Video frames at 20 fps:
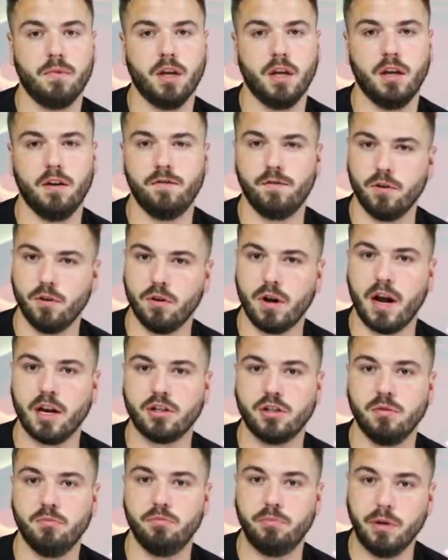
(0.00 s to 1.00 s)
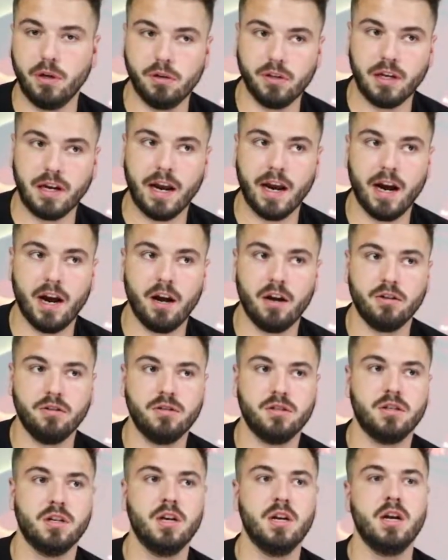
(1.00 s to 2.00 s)
If you're actually building a
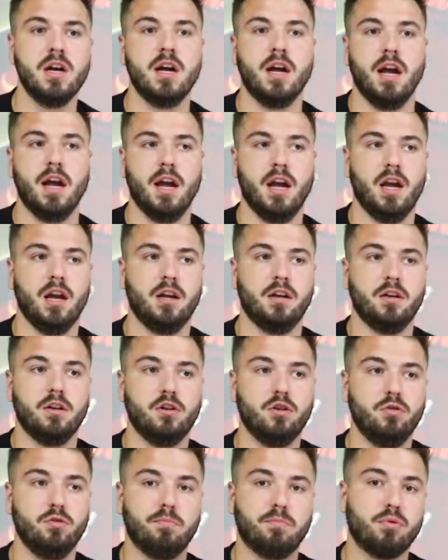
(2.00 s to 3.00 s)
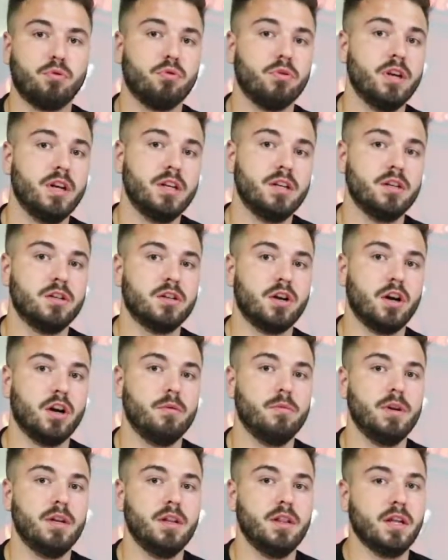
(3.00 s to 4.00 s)
house and you
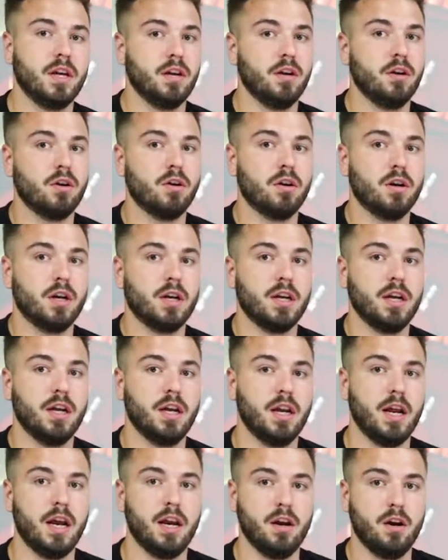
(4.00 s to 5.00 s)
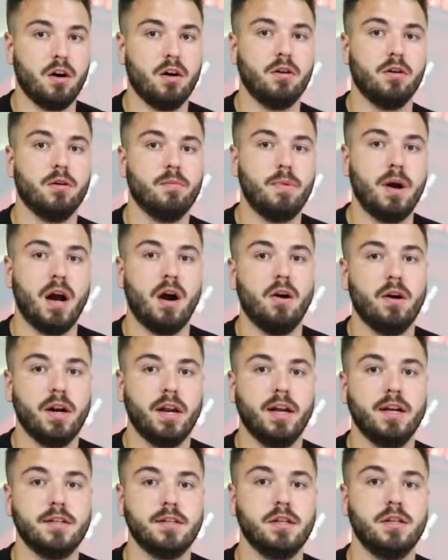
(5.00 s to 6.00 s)
predetermine that you're going to get an underpowered
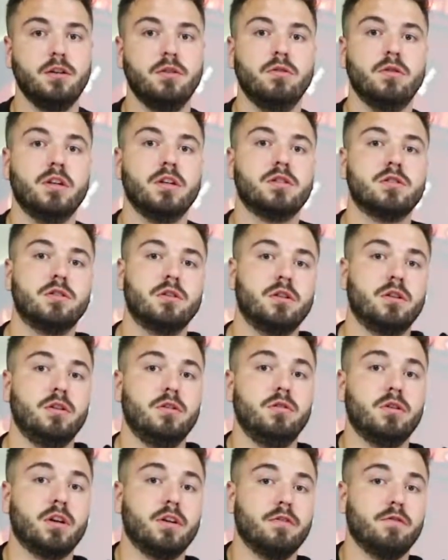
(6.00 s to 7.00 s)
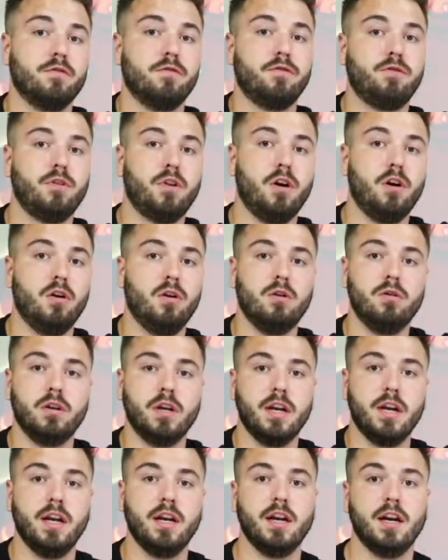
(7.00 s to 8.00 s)
AC unit so that you can flow
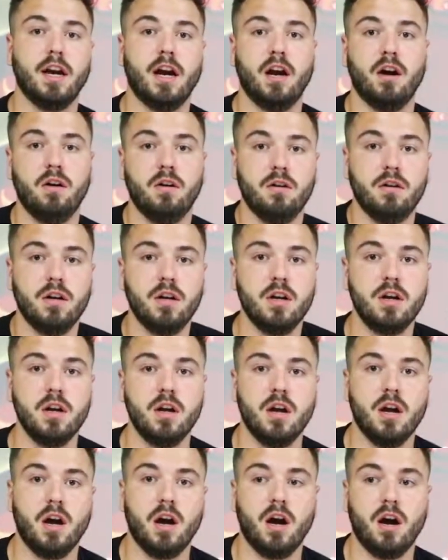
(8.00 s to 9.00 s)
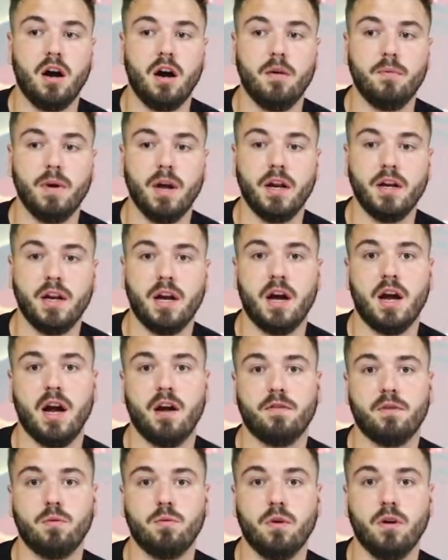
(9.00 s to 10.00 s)
in and out and not
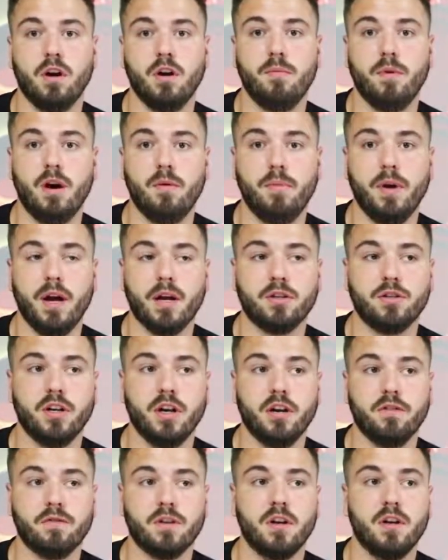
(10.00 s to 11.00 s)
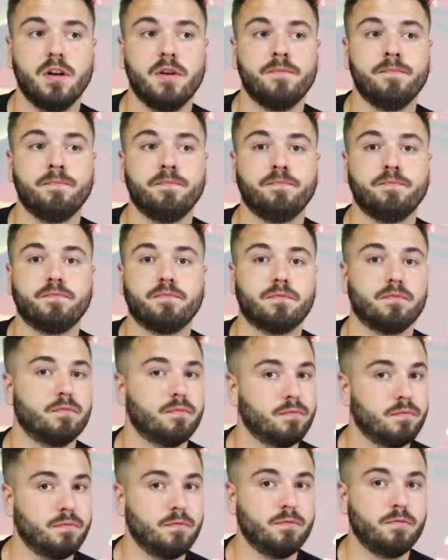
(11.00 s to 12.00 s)
have to worry about backdraft,
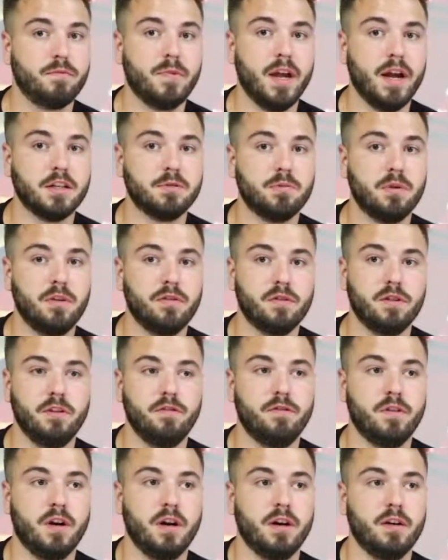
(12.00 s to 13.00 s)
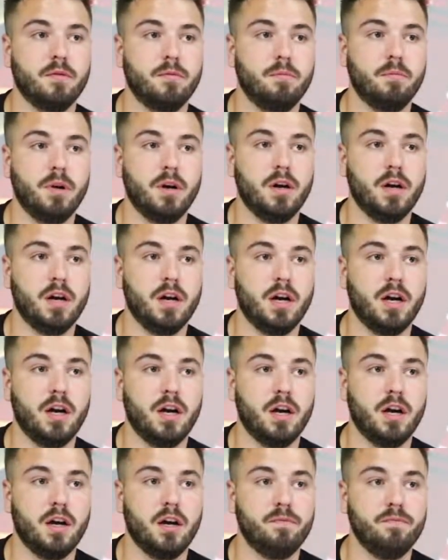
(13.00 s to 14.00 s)
that's perfectly fine.
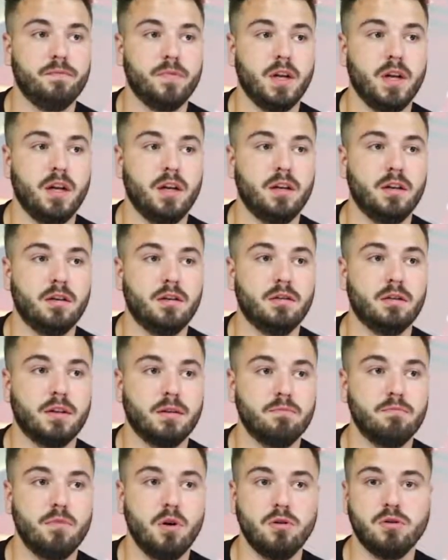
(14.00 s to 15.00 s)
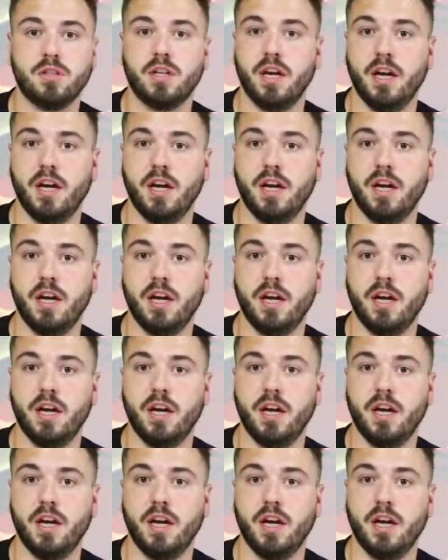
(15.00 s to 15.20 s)
But in most